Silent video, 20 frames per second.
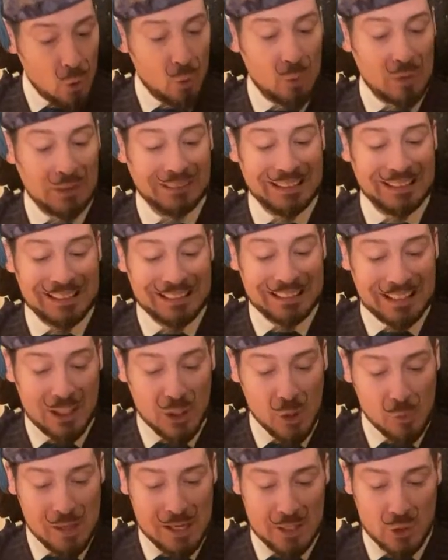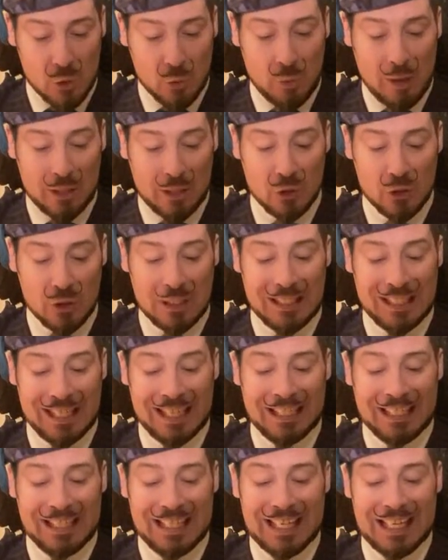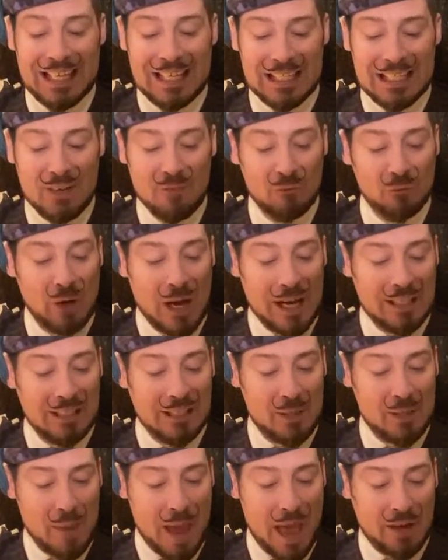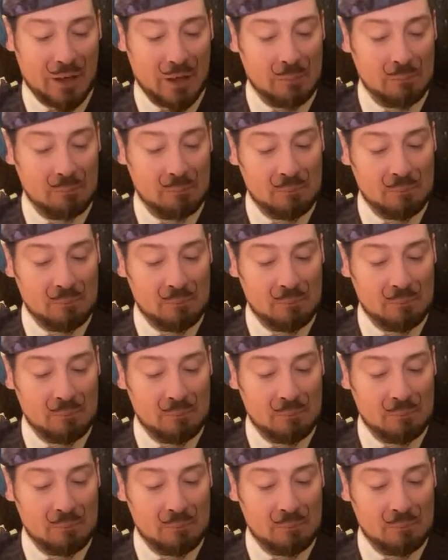continuing his question in an easy, friendly manner.